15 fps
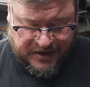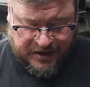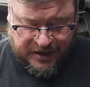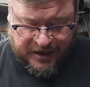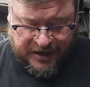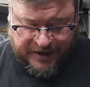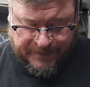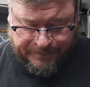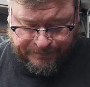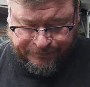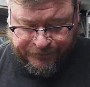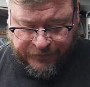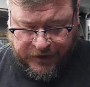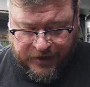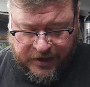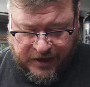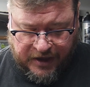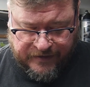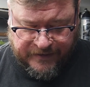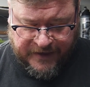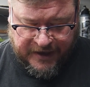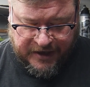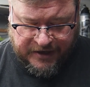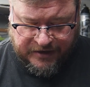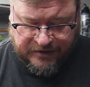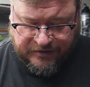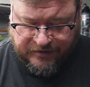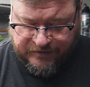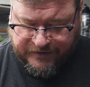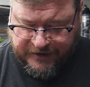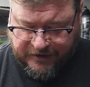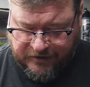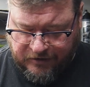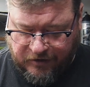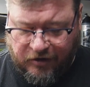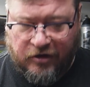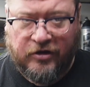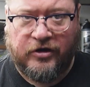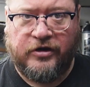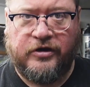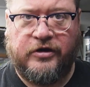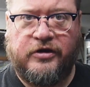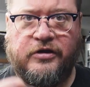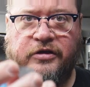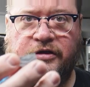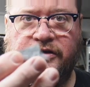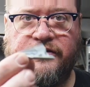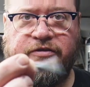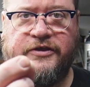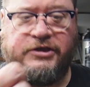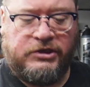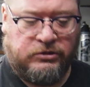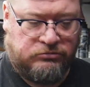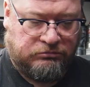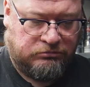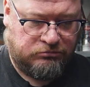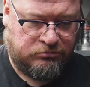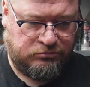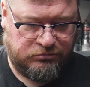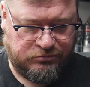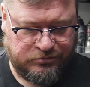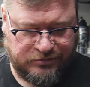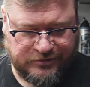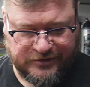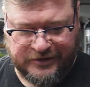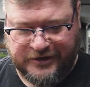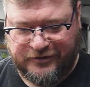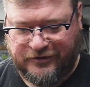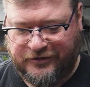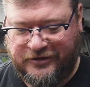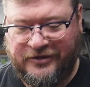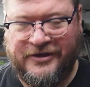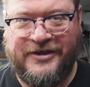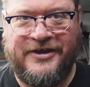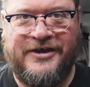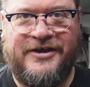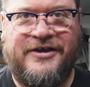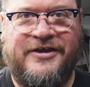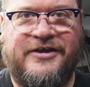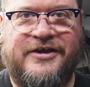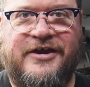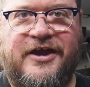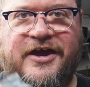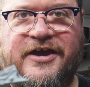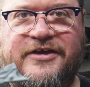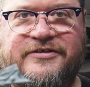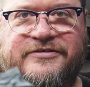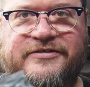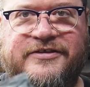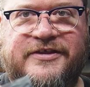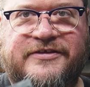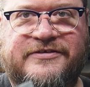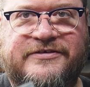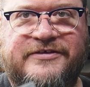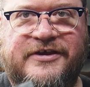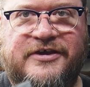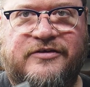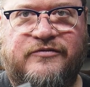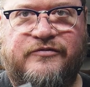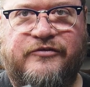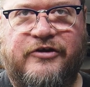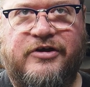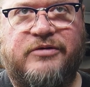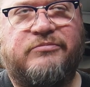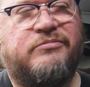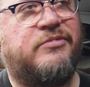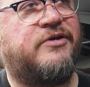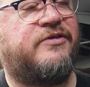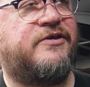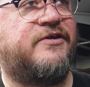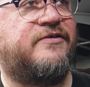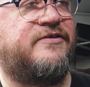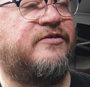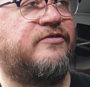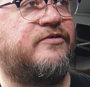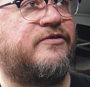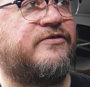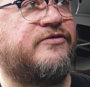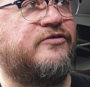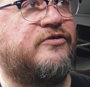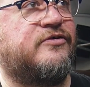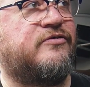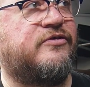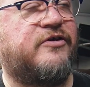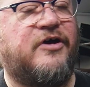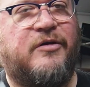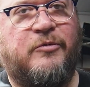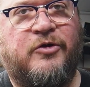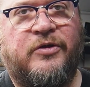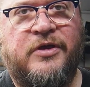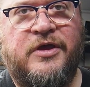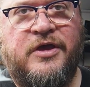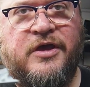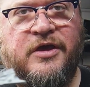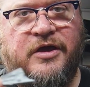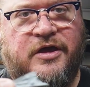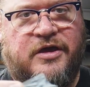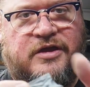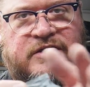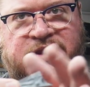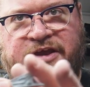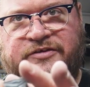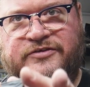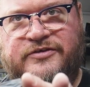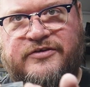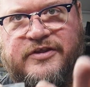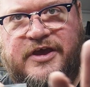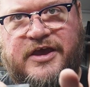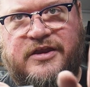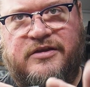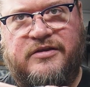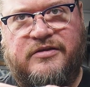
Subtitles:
And then there are the little guys that sit from, I think it's either the Stug or the Hummel, next to that